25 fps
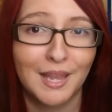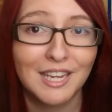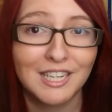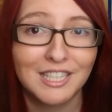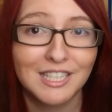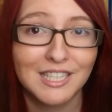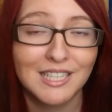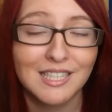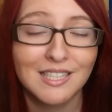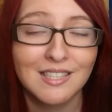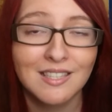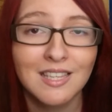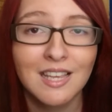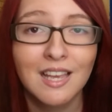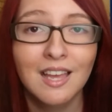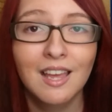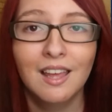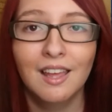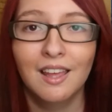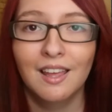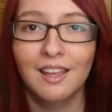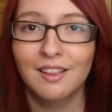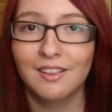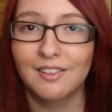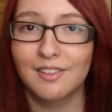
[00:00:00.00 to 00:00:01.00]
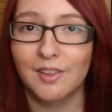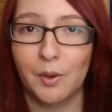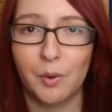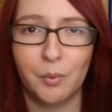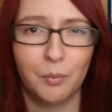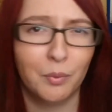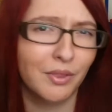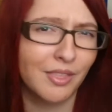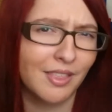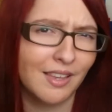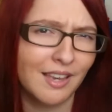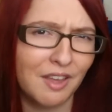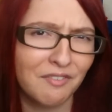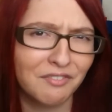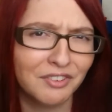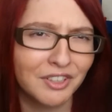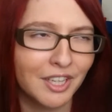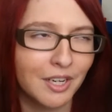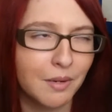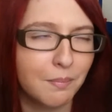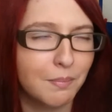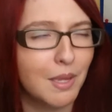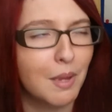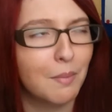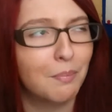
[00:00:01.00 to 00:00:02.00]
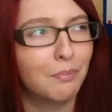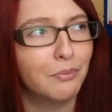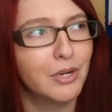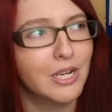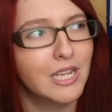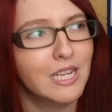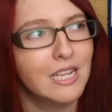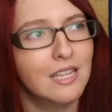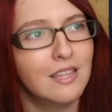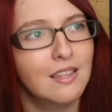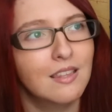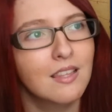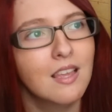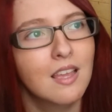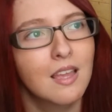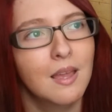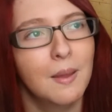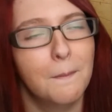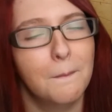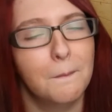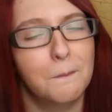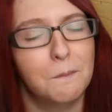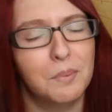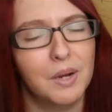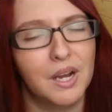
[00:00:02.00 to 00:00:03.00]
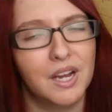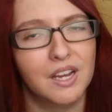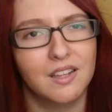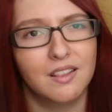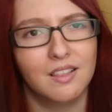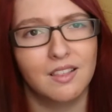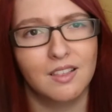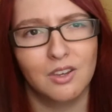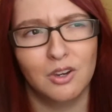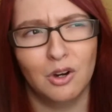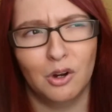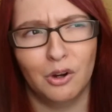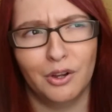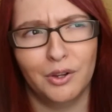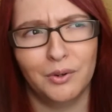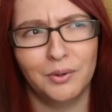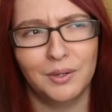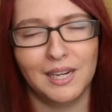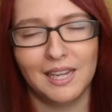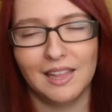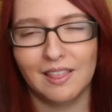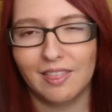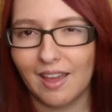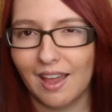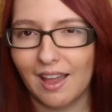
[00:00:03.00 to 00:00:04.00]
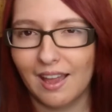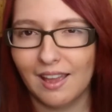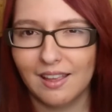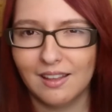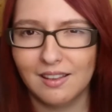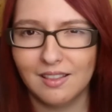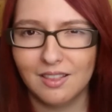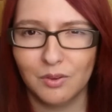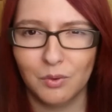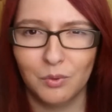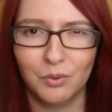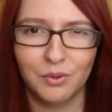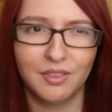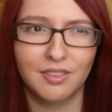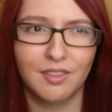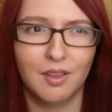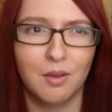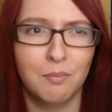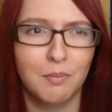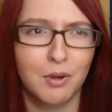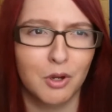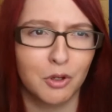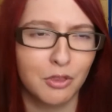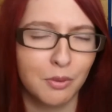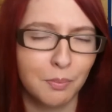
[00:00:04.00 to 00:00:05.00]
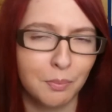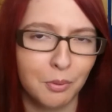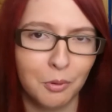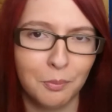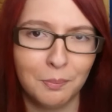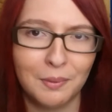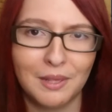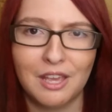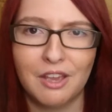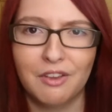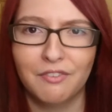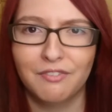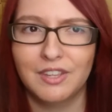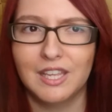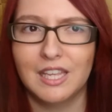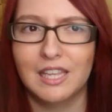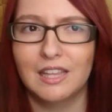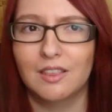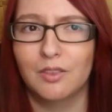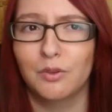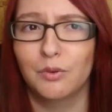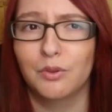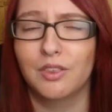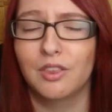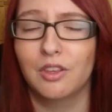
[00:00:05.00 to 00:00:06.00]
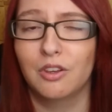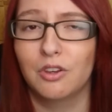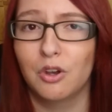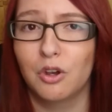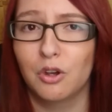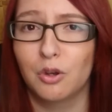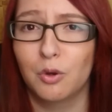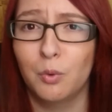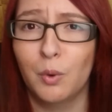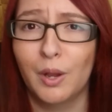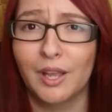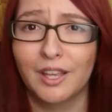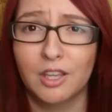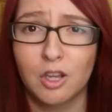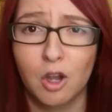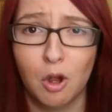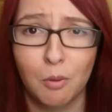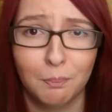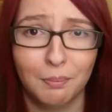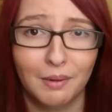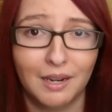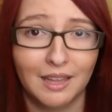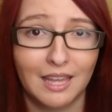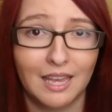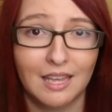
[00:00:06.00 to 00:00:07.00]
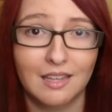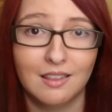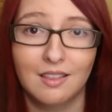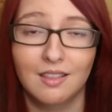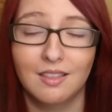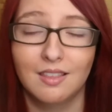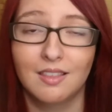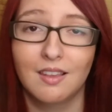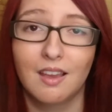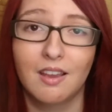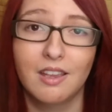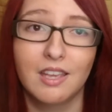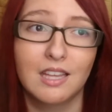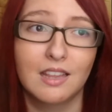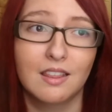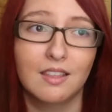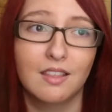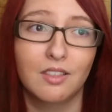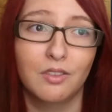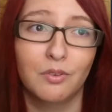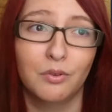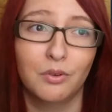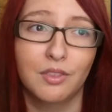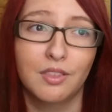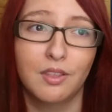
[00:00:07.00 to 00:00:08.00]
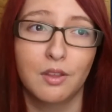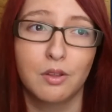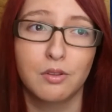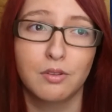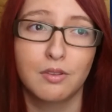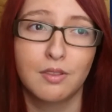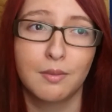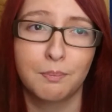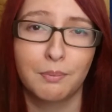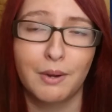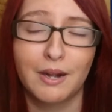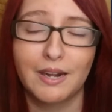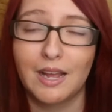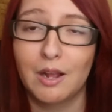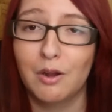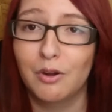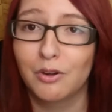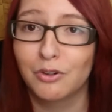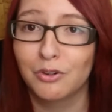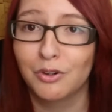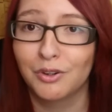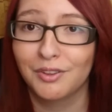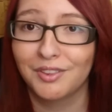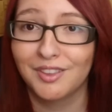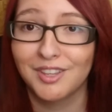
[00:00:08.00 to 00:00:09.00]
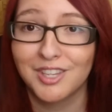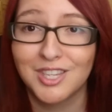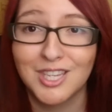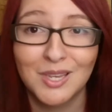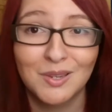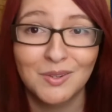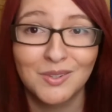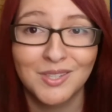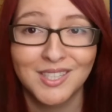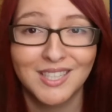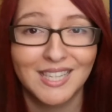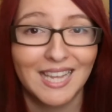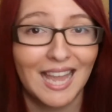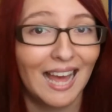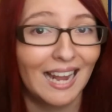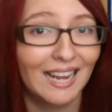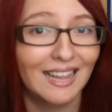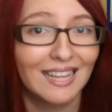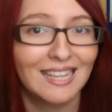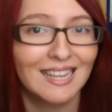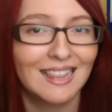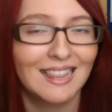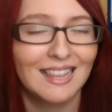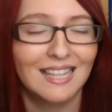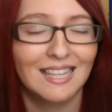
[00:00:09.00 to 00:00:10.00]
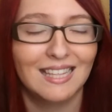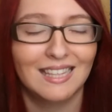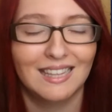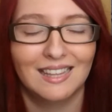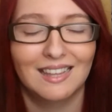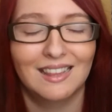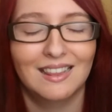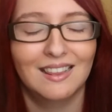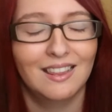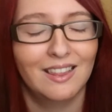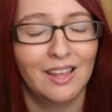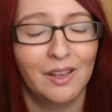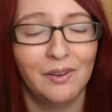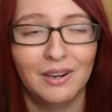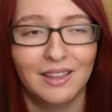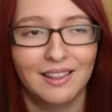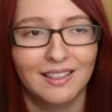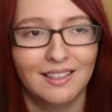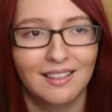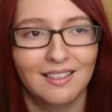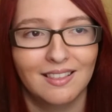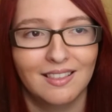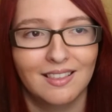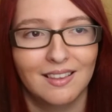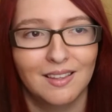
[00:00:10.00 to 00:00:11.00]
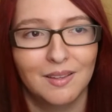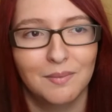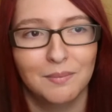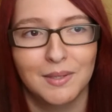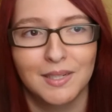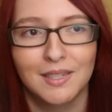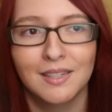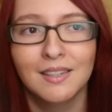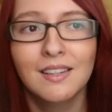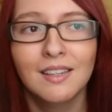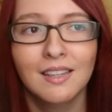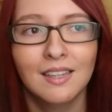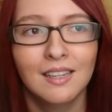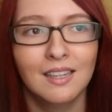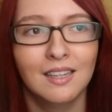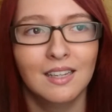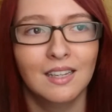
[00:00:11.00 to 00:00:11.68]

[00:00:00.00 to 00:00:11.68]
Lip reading: pages, so it was never going to be a breeze. But it's not only that, it's also multiple POV. It's also got quite complicated science. It's also spread out across a huge galaxy and solar system and